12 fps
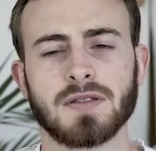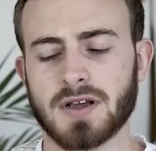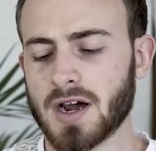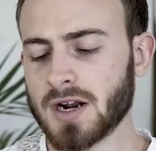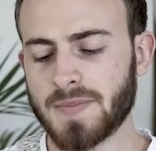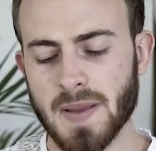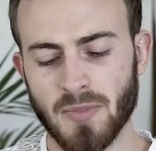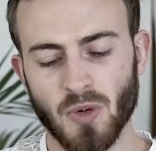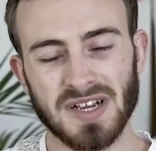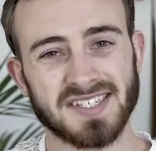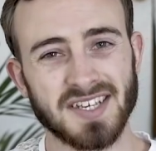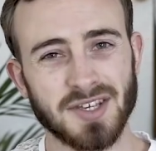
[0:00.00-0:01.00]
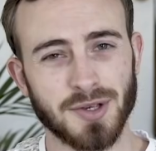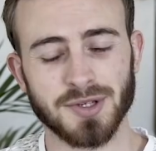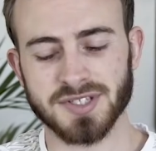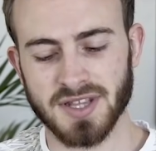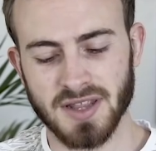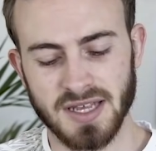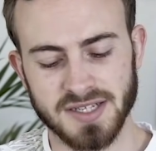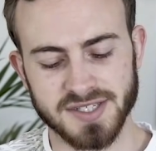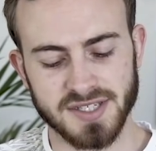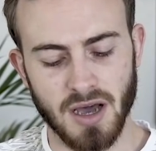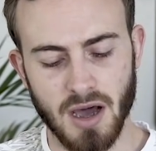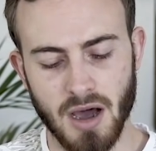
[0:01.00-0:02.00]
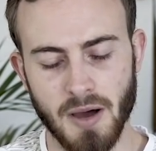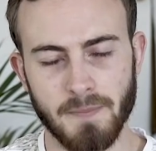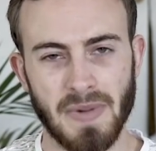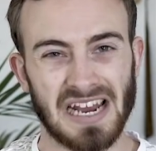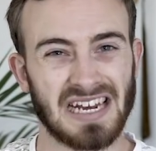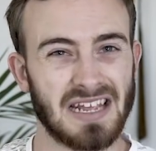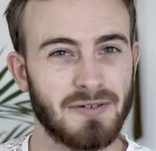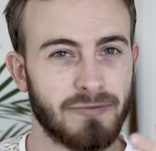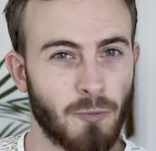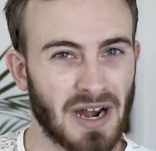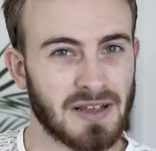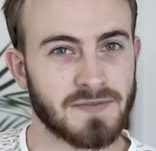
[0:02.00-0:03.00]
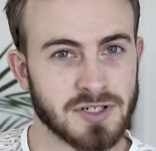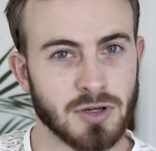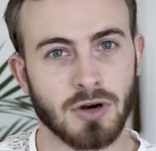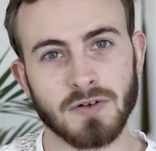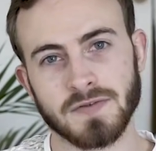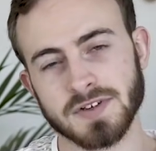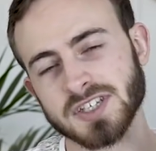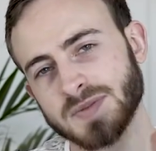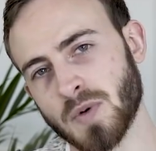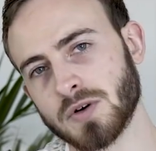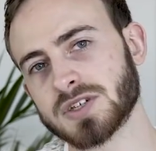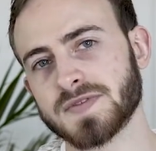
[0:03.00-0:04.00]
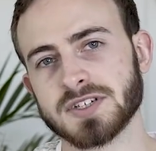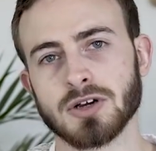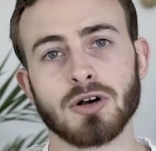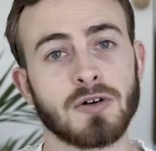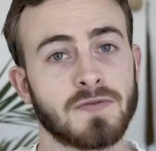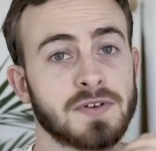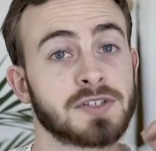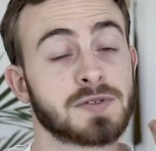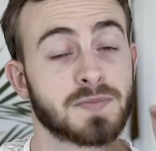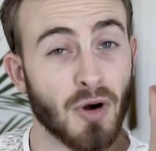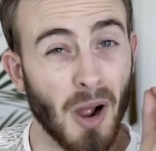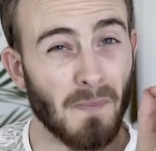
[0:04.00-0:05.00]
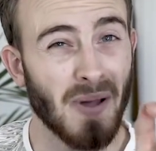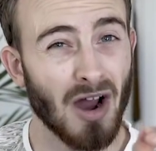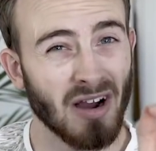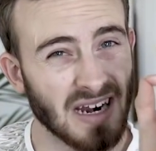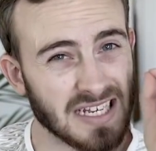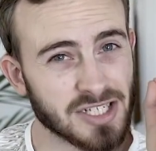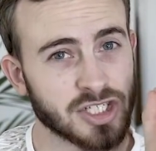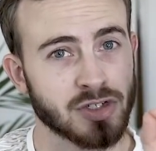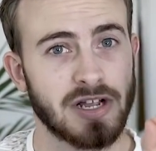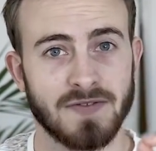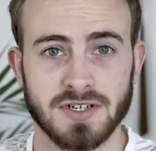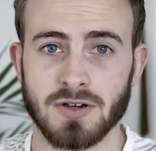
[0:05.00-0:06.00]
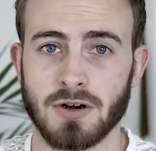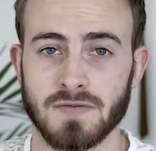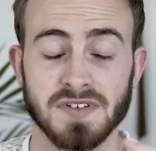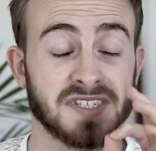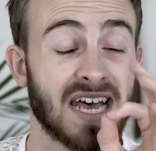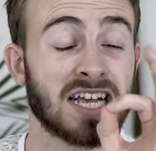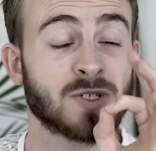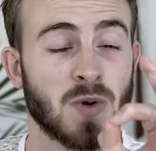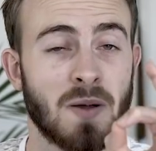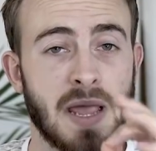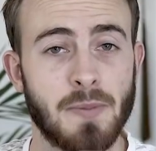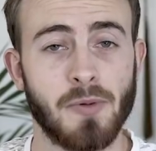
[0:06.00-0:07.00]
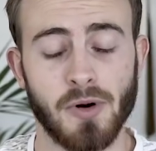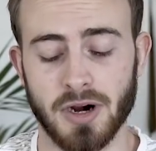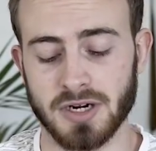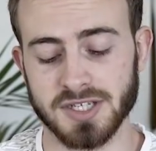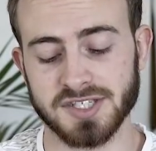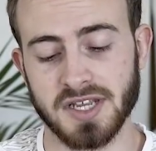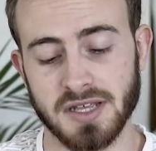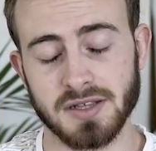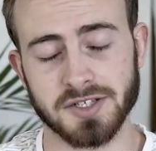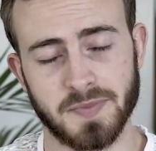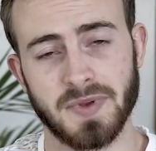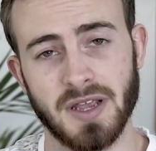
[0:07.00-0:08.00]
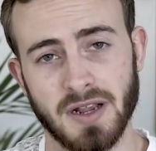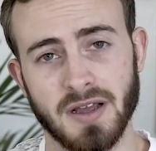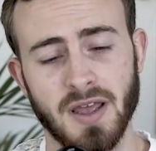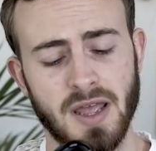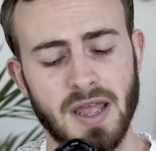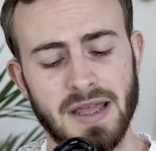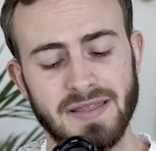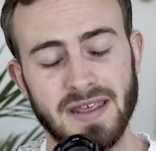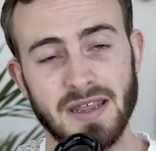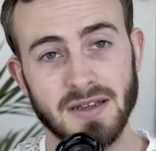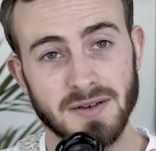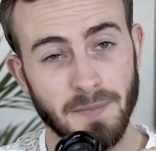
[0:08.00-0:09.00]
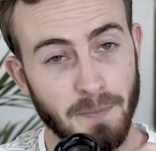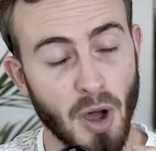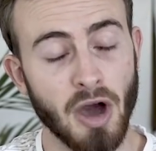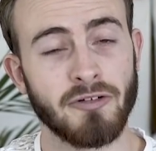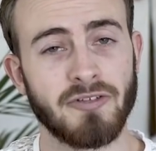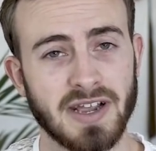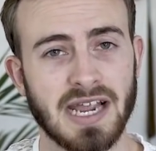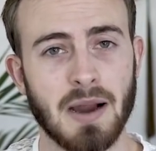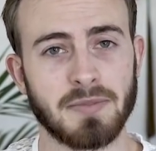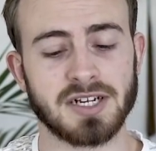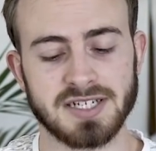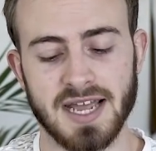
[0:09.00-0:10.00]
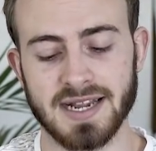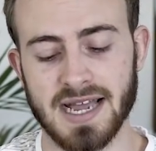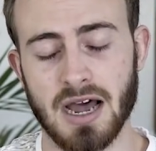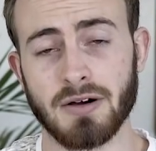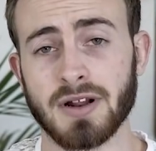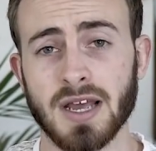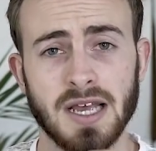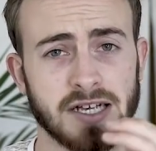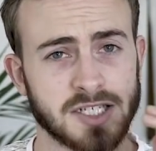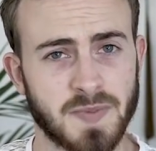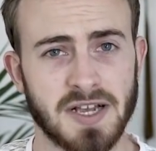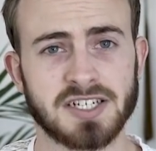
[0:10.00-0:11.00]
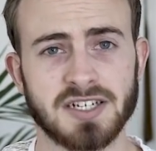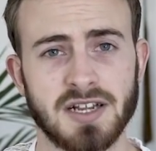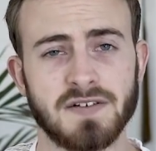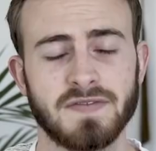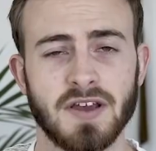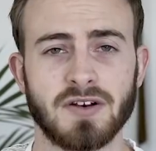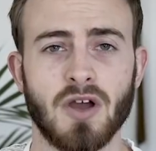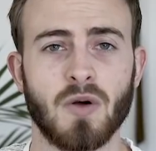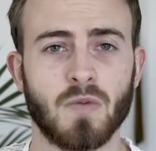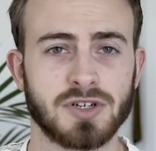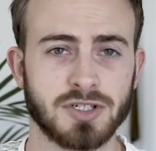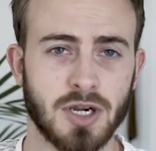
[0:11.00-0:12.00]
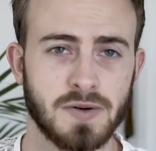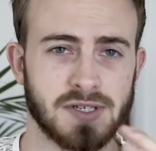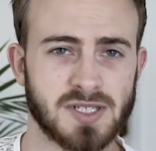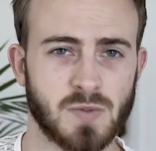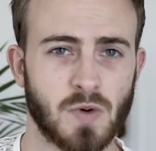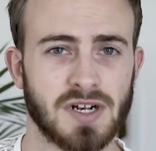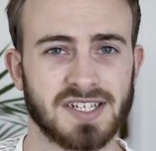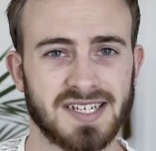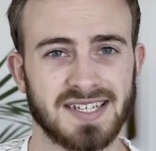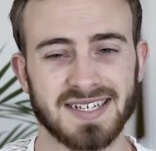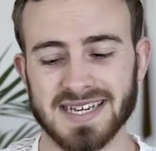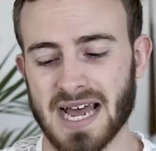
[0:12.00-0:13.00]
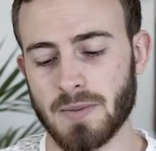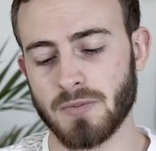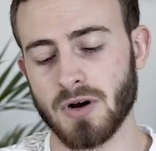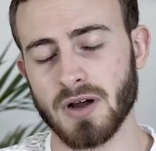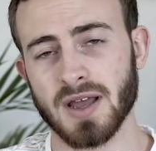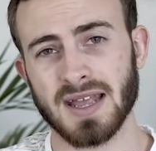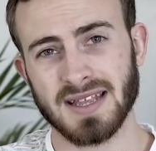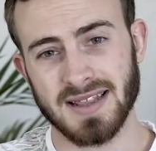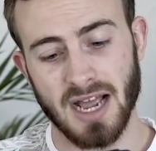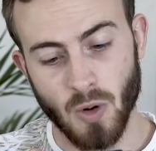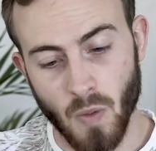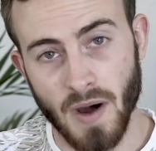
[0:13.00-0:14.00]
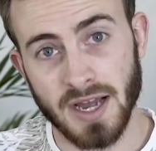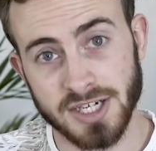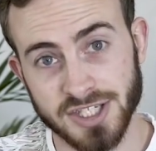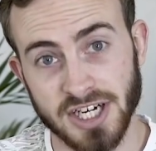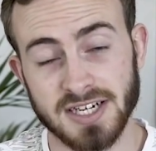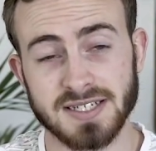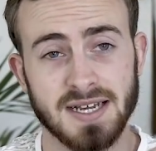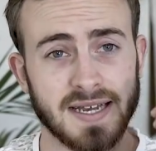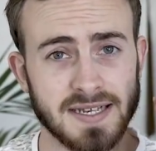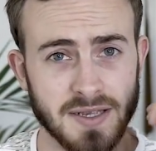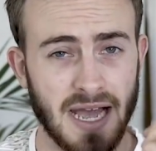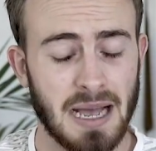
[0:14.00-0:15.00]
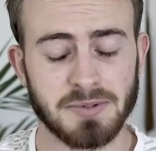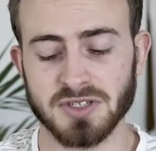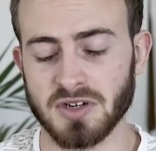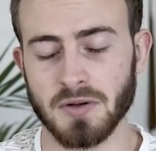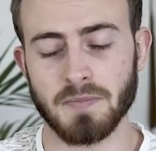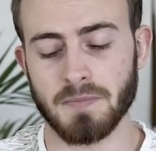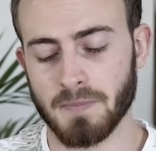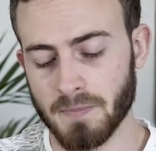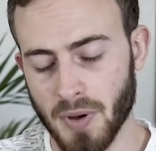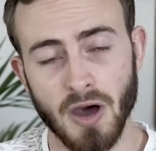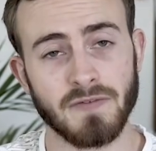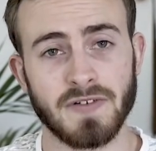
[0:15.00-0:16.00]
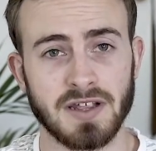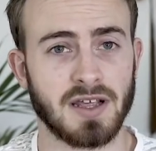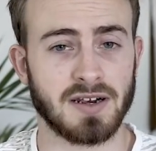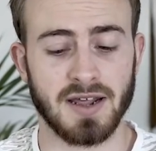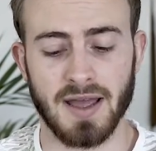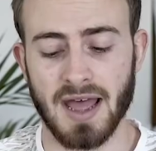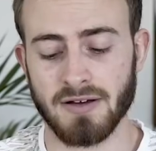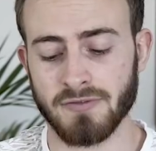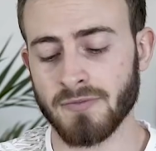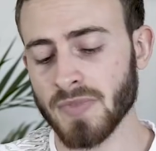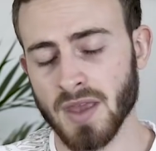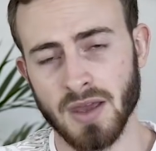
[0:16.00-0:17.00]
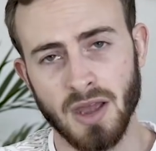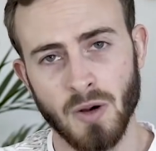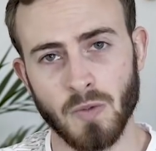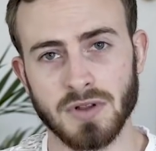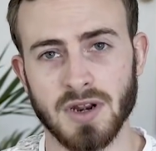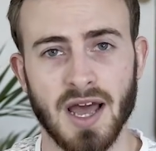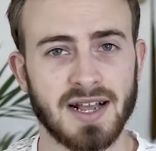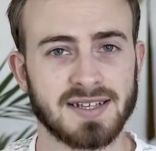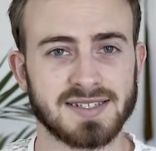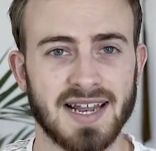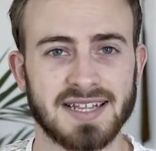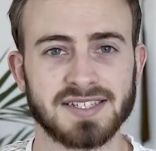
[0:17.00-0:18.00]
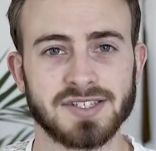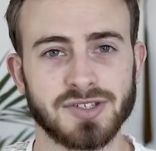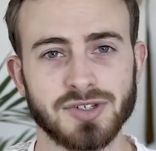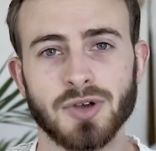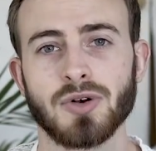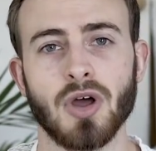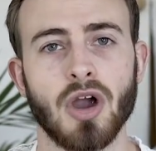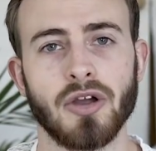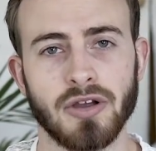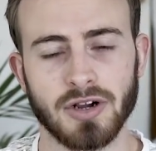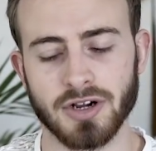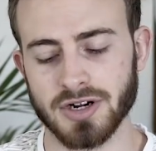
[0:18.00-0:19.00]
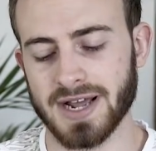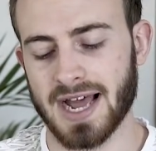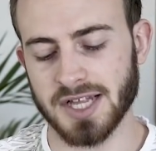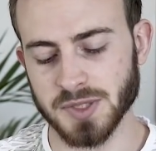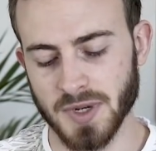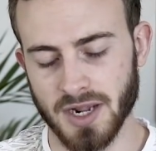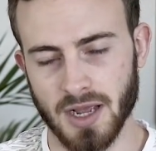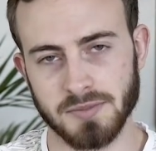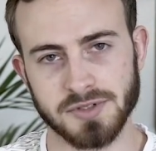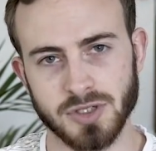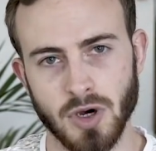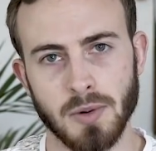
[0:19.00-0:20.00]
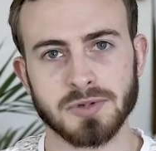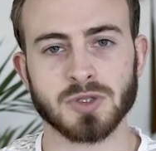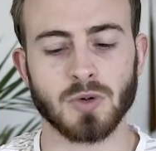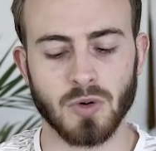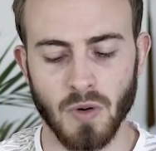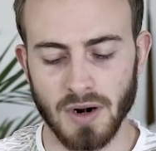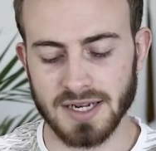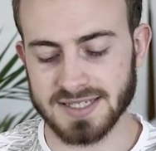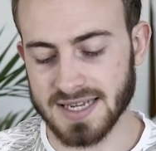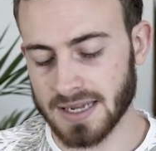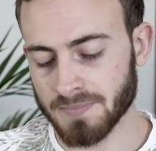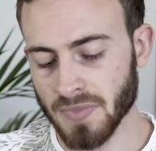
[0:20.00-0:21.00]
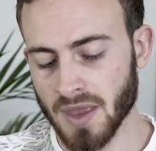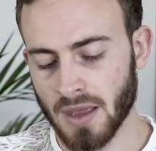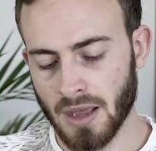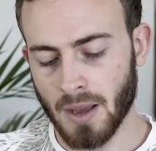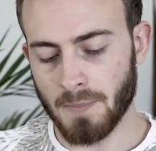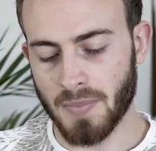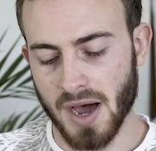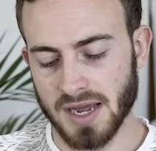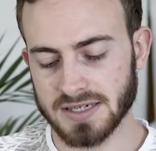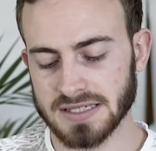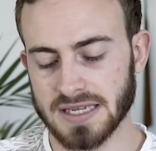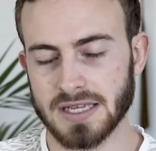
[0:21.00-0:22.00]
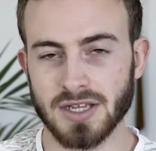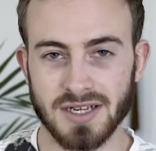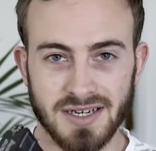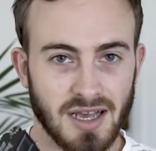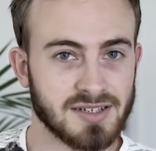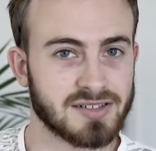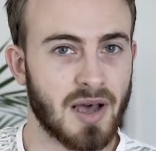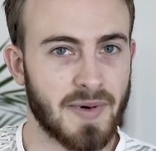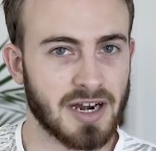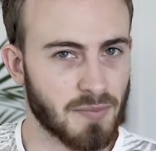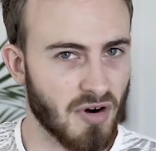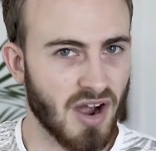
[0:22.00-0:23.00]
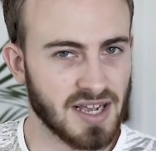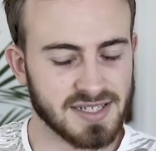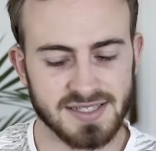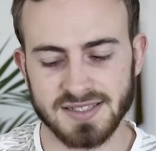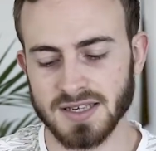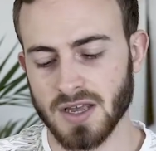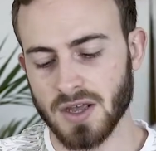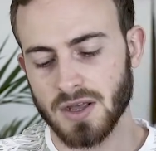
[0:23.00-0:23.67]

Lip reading: The kind of people we see using these are mainly wedding photographers, portrait photographers, primarily street photographers. That's where people are going to see this being the perfect camera to take out, especially if they don't want to go with a smaller sensor camera. That quiet shutter is an absolute perfect thing to have. With Leica's lenses, you know you're in good hands when it comes to optical quality, but it does come at a price.